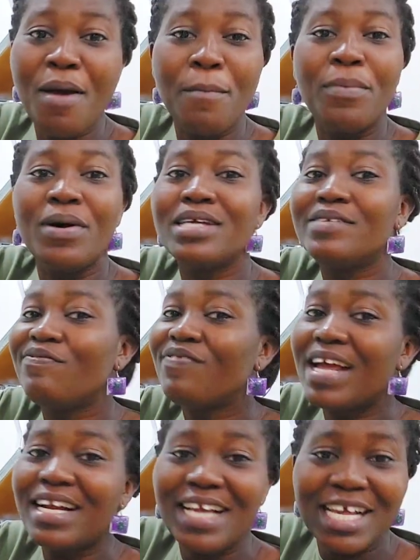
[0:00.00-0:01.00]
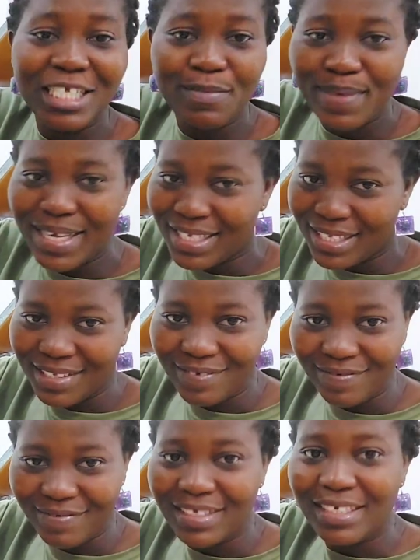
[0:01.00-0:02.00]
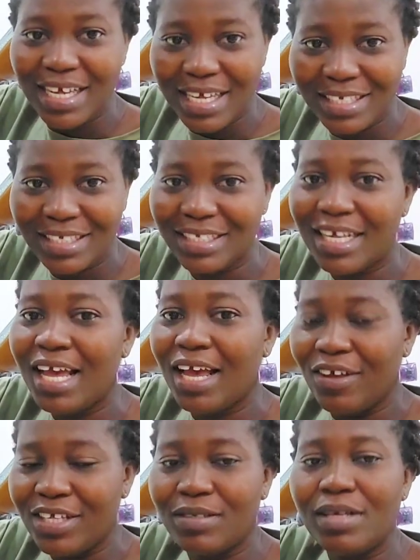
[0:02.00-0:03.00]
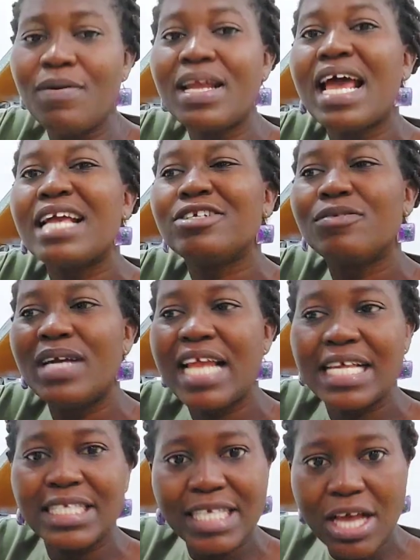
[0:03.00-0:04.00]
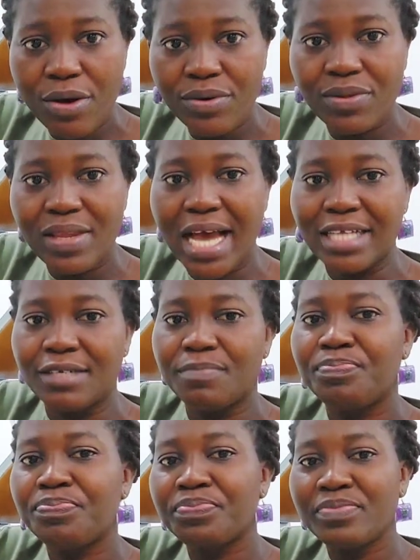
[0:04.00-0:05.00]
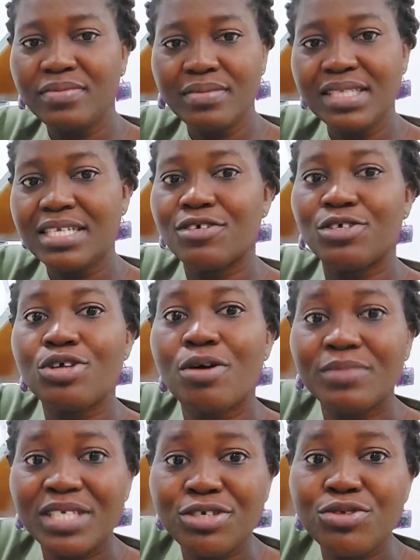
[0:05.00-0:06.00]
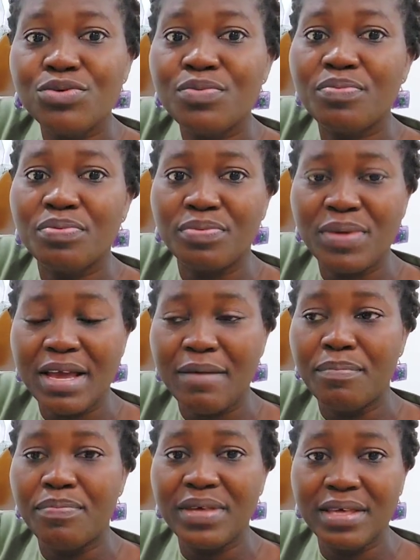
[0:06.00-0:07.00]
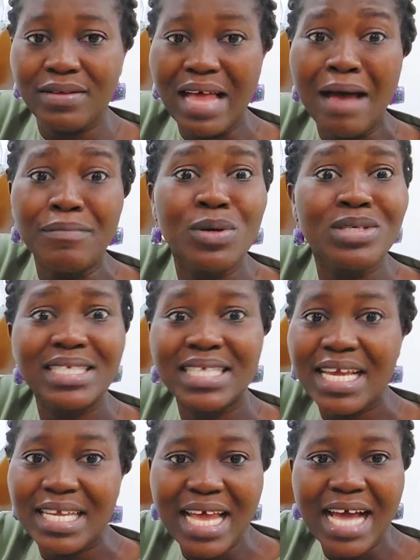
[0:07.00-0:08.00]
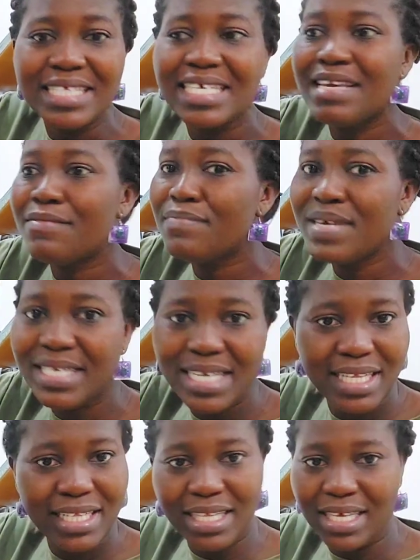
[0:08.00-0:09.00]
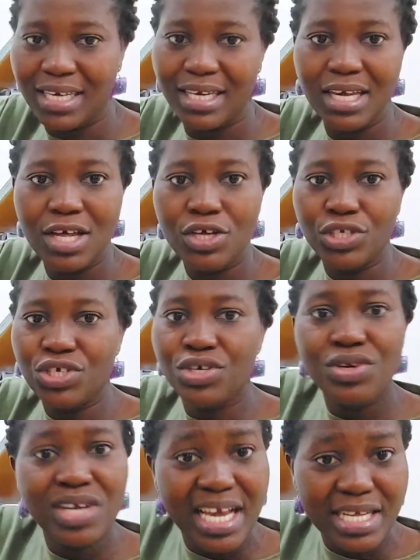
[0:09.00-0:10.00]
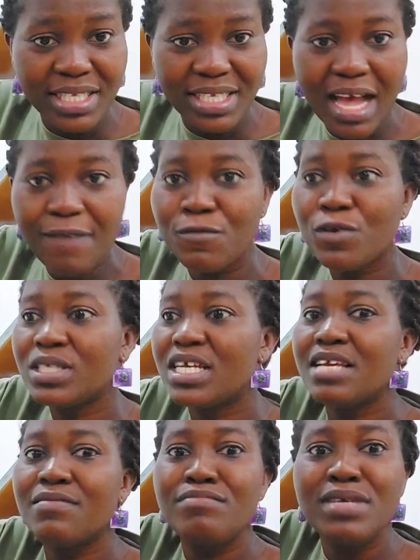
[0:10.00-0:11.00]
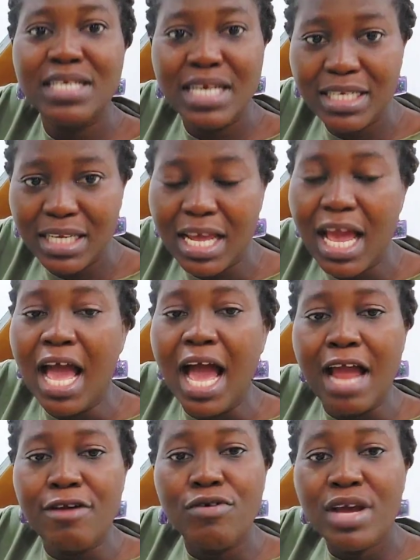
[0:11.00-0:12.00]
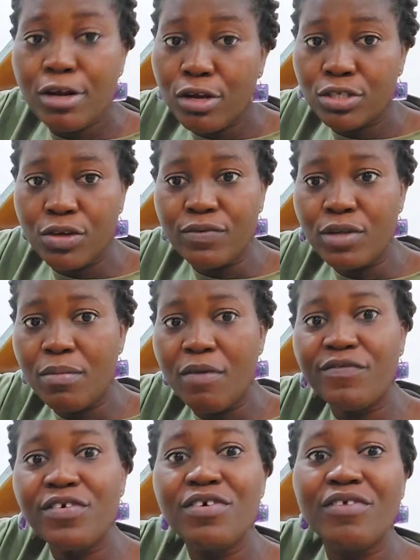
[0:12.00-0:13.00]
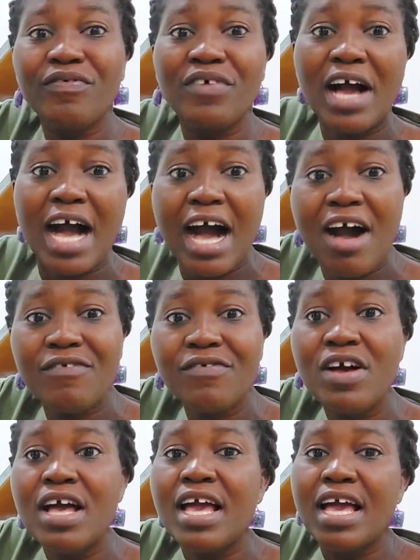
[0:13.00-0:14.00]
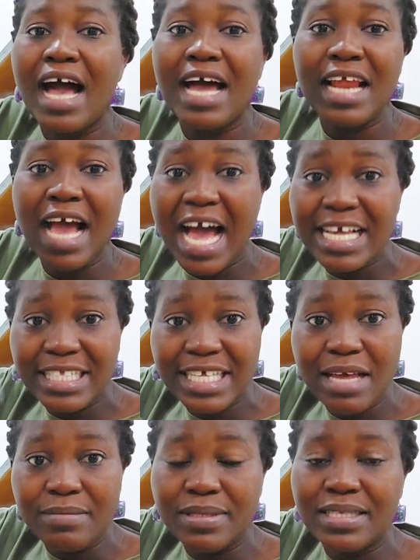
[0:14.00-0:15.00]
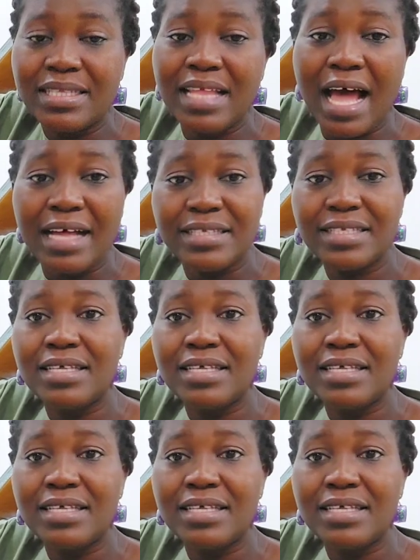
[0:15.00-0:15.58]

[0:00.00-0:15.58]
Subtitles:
but it's very expensive. Yes. When I tell you that something do peel, I'm not saying that immediately. Do you get? I'm not saying immediately. I know a lot of some of you even have items that